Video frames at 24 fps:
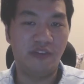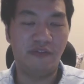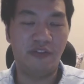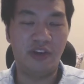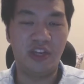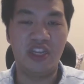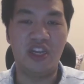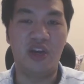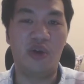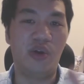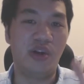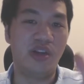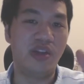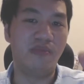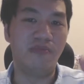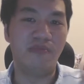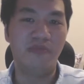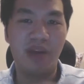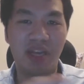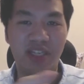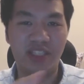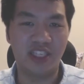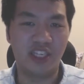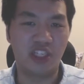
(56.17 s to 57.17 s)
video and the
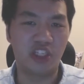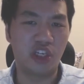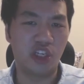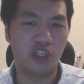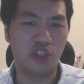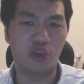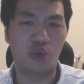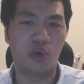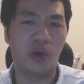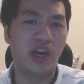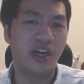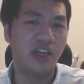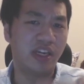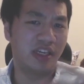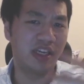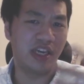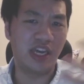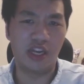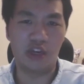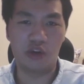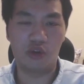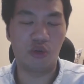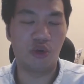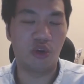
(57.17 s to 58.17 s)
message they're trying to
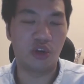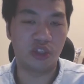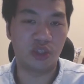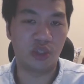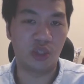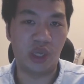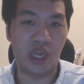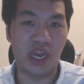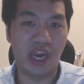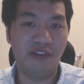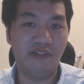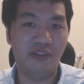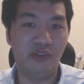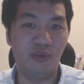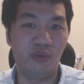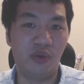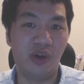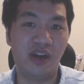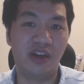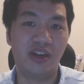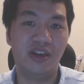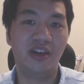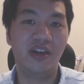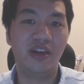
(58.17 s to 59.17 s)
get across to
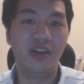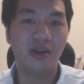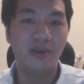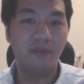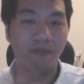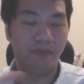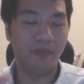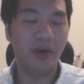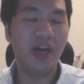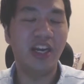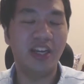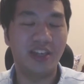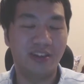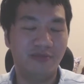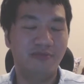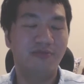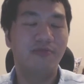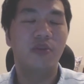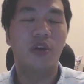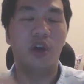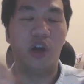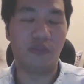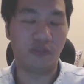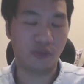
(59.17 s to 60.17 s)
everyone, but
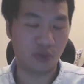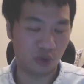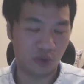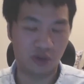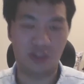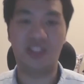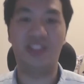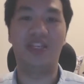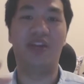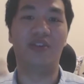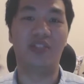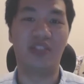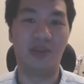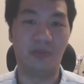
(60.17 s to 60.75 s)
of course there's